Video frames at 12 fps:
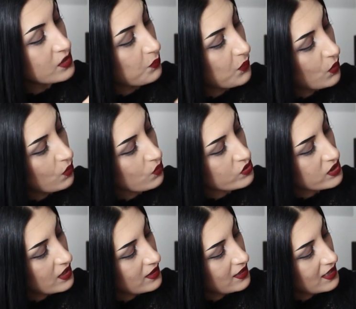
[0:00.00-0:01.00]
suppose
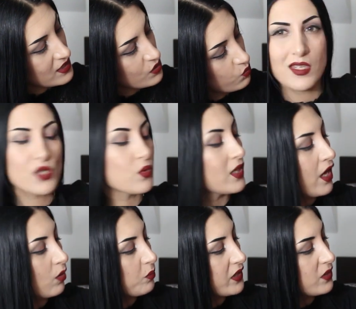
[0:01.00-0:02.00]
this will
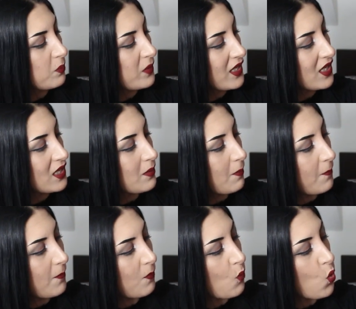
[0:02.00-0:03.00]
help it be
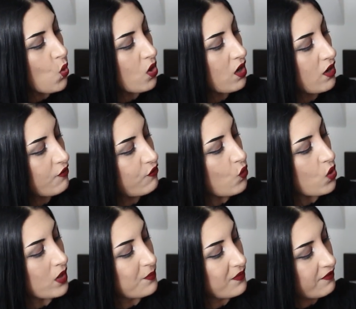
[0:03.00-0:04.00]
more
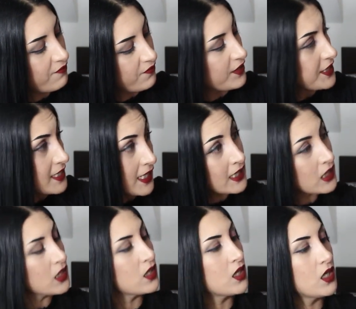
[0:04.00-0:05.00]
form-fitting.
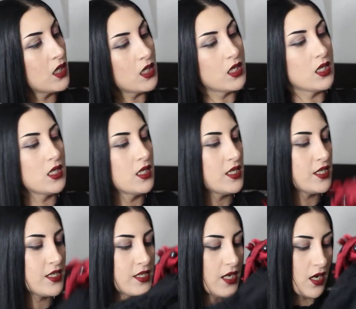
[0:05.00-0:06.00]

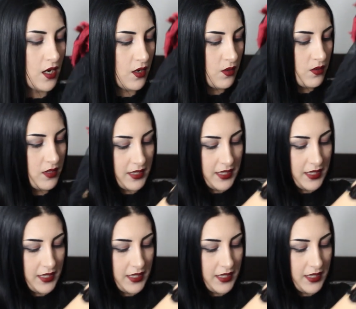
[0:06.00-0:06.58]
So